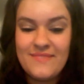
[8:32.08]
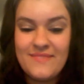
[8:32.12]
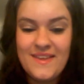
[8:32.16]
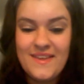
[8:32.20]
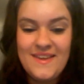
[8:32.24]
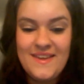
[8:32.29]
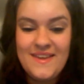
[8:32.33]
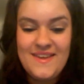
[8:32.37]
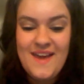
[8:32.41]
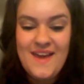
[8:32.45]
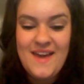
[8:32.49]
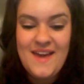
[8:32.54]

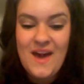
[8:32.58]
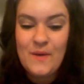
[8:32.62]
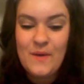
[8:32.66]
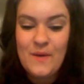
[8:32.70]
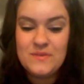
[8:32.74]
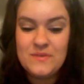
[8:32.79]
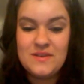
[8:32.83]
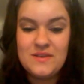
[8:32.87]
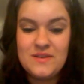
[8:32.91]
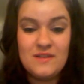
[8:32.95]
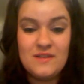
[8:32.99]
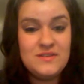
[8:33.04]
yeah, I
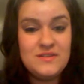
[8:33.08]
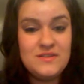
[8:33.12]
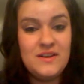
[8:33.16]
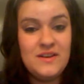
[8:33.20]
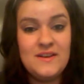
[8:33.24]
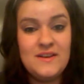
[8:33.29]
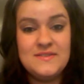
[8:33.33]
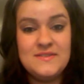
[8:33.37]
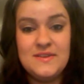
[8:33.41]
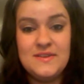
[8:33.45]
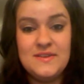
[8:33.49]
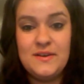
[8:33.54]
will talk to you
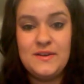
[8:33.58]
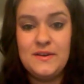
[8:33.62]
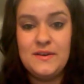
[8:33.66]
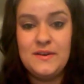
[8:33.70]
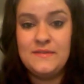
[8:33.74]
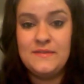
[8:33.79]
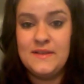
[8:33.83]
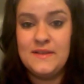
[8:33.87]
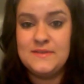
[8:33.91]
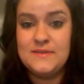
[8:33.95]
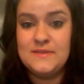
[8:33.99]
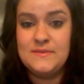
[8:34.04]
guys later,
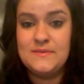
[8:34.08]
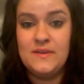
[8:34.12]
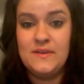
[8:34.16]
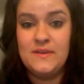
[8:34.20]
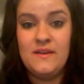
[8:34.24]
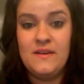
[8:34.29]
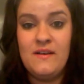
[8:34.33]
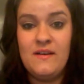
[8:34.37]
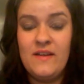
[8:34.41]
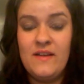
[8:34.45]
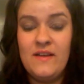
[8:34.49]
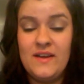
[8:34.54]
and that's
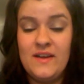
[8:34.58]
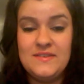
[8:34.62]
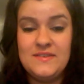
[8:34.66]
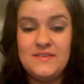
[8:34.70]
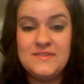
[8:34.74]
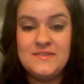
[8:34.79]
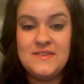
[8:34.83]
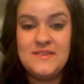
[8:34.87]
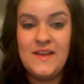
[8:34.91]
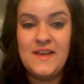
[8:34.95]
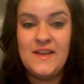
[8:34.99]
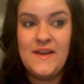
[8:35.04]
really all I had to
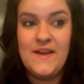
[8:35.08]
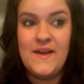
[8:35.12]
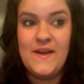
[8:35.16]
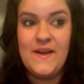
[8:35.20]
say.